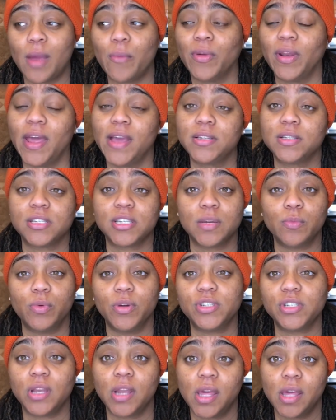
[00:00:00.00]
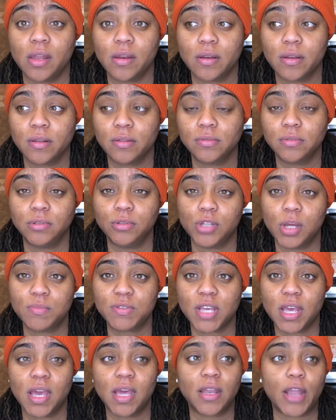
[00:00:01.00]
relationship with Janine. You know what I'm
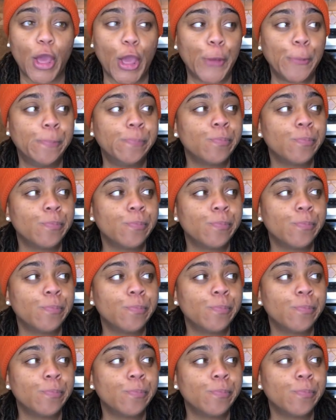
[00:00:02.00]
saying? Like,